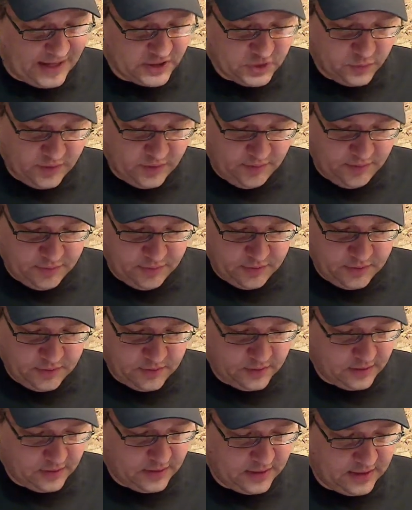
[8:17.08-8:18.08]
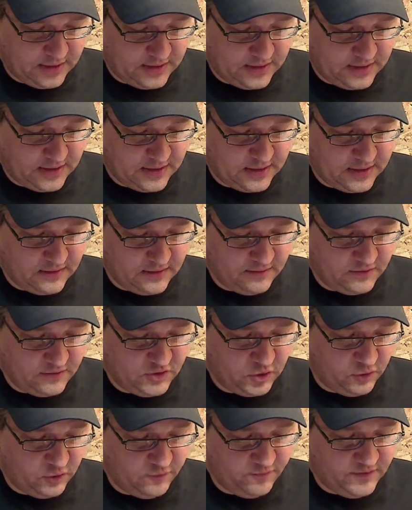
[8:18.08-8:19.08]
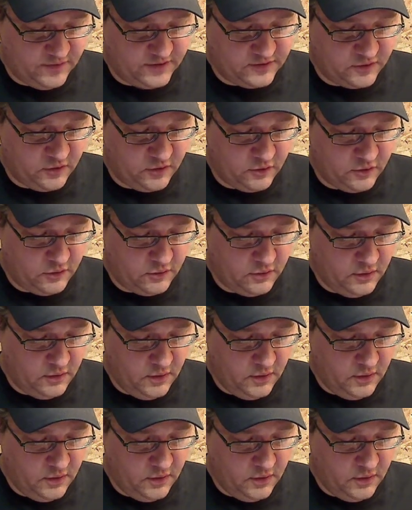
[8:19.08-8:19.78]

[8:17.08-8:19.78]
Whip and Joe Vito.